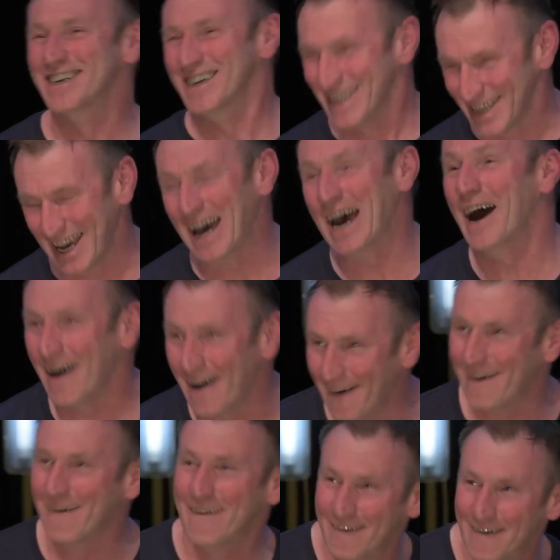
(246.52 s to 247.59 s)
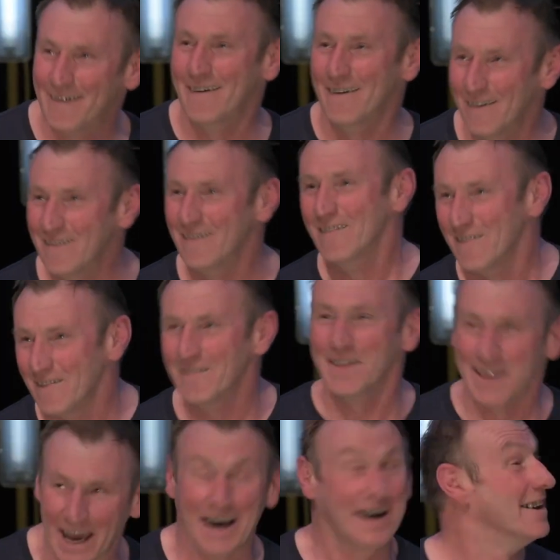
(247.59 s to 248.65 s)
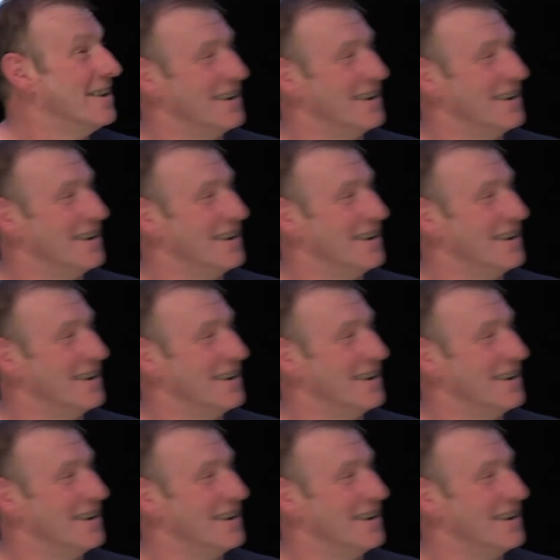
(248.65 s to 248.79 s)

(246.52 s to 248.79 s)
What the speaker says: sorts of ways, the material mutates,